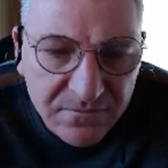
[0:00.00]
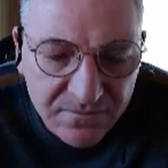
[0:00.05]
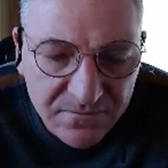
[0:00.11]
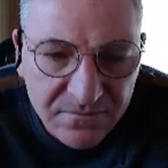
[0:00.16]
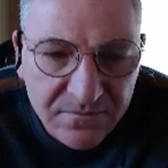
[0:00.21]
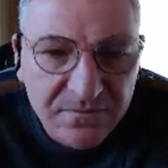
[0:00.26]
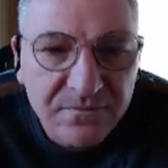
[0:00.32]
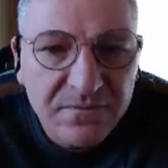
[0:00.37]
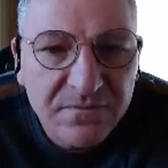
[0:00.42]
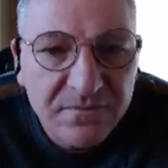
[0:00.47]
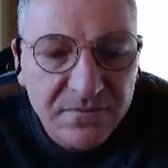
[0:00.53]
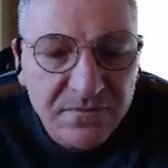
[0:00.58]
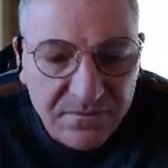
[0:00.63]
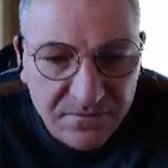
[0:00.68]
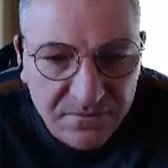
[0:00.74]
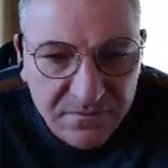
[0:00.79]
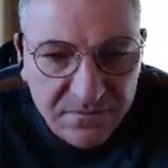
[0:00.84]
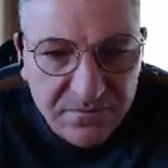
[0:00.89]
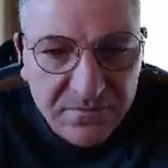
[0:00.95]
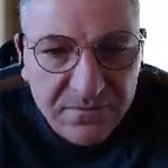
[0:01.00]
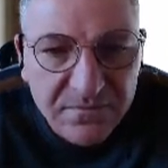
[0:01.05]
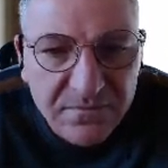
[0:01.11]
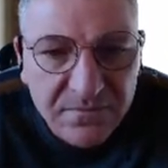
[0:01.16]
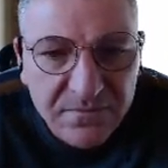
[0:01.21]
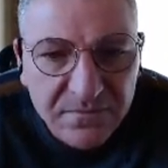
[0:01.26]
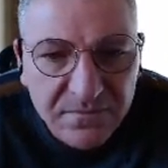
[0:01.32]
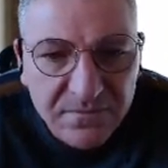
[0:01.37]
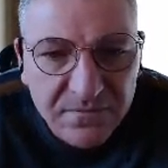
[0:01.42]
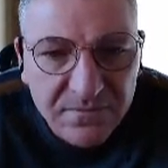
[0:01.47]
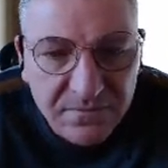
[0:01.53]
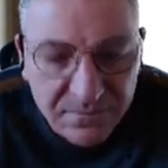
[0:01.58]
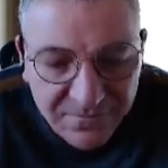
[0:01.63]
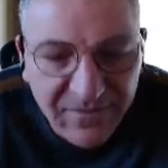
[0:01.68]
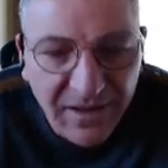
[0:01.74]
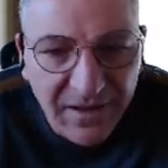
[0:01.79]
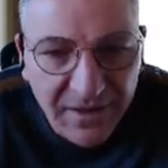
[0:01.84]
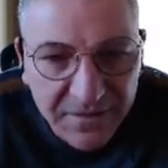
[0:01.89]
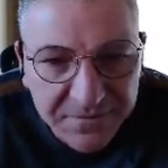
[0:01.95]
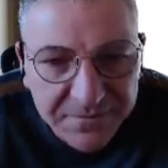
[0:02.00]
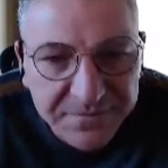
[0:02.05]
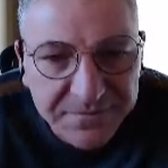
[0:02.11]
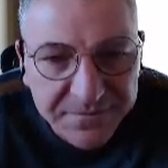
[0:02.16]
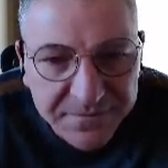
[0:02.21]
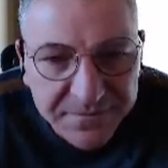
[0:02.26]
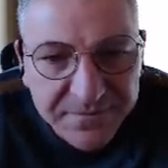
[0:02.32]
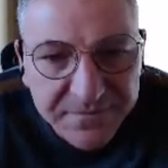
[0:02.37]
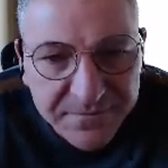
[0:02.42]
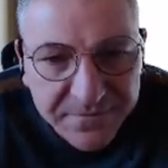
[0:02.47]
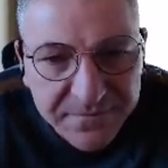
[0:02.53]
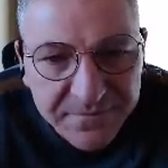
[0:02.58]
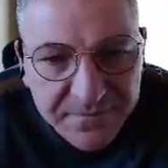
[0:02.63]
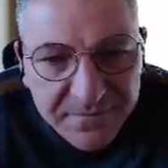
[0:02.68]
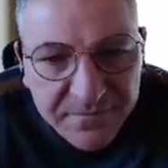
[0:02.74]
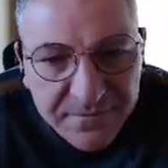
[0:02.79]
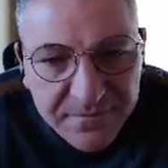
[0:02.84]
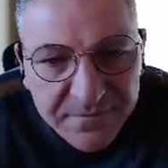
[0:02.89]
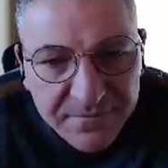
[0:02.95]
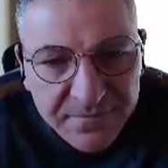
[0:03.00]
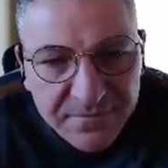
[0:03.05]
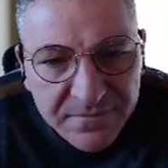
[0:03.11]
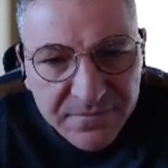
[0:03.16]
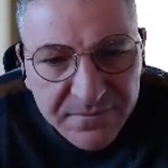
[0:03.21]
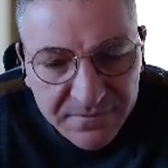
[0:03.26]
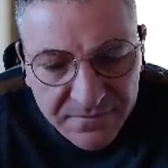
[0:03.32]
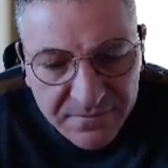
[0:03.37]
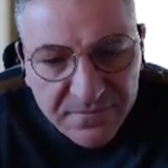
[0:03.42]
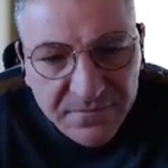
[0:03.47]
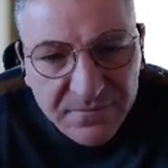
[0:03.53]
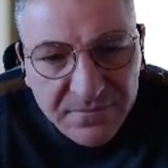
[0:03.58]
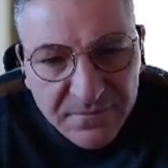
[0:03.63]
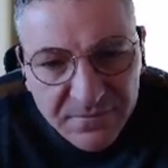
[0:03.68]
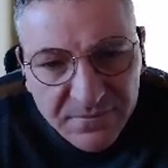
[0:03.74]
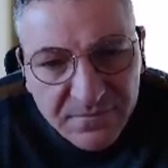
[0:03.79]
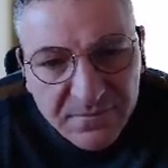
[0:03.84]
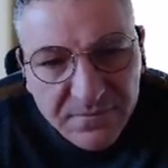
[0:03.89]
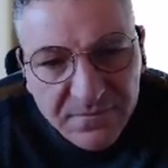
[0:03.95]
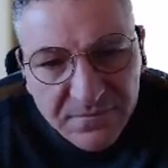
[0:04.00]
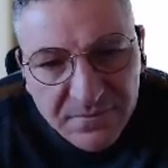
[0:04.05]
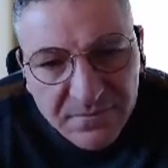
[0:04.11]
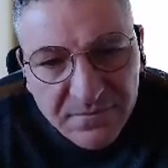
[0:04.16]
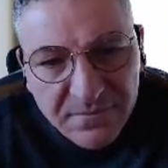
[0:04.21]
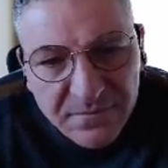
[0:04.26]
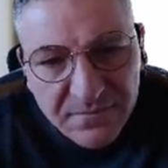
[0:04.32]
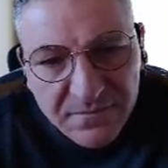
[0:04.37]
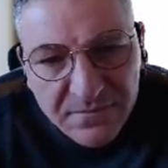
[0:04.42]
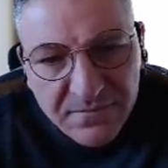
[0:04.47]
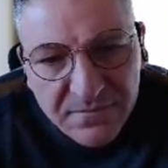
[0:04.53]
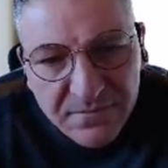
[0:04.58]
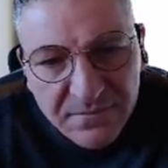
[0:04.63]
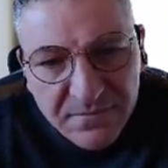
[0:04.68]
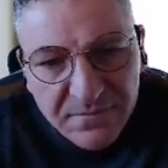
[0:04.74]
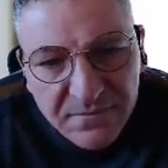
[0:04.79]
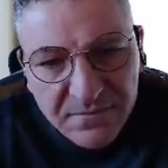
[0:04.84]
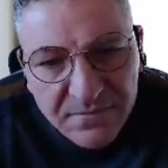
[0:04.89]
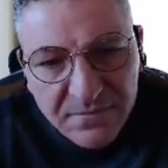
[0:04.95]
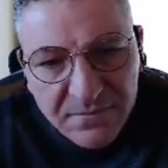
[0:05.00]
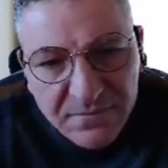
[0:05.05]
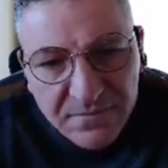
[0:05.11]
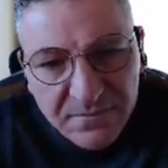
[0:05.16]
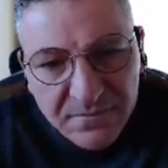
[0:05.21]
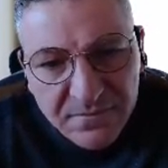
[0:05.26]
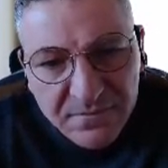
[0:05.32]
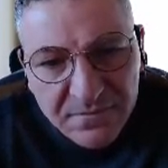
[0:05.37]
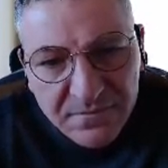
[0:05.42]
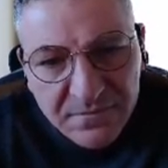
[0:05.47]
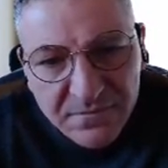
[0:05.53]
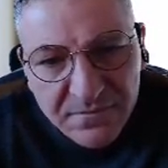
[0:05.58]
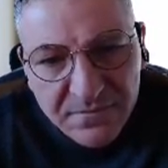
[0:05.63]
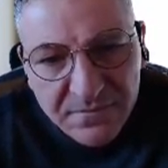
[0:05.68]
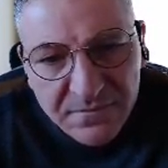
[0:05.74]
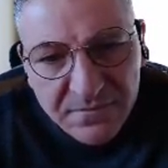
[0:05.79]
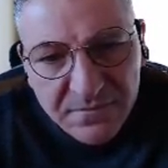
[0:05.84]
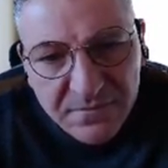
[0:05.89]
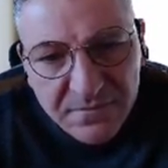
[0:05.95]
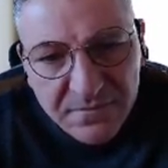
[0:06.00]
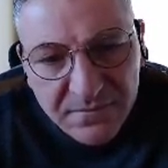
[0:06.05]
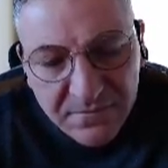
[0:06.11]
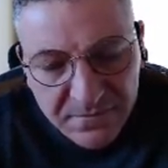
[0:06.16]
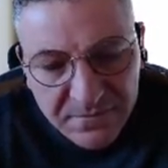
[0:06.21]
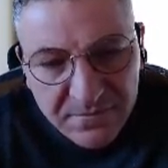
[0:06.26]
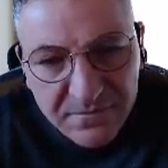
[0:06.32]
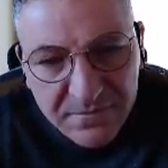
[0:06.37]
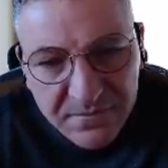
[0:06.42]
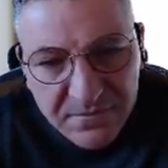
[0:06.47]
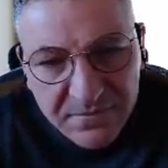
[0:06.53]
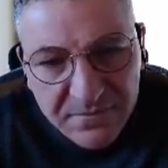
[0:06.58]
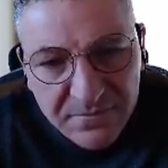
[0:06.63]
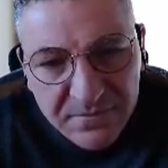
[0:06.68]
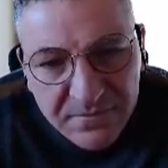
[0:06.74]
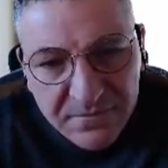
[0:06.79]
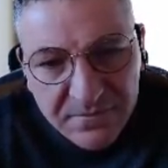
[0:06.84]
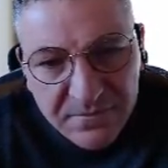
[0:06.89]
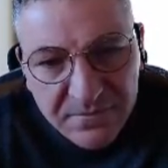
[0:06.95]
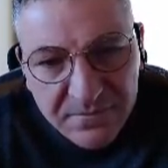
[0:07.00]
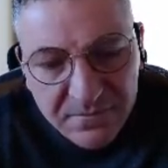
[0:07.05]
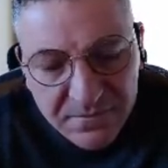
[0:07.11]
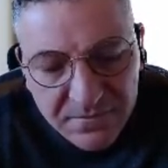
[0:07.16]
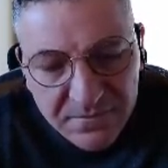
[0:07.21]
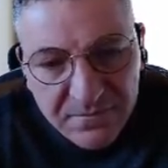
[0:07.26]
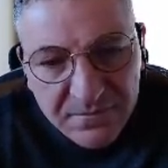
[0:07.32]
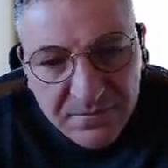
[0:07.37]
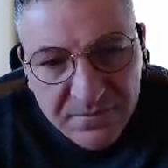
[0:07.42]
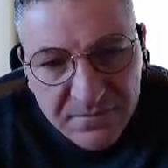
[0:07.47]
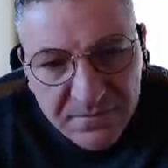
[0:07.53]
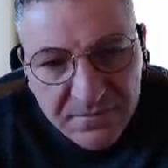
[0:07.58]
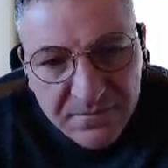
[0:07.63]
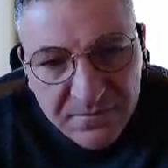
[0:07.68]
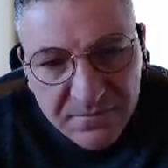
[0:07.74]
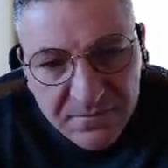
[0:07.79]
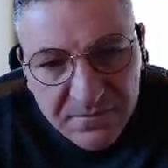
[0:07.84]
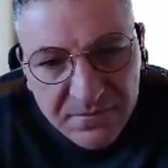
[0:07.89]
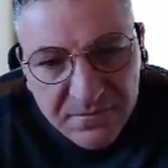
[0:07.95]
(not speaking)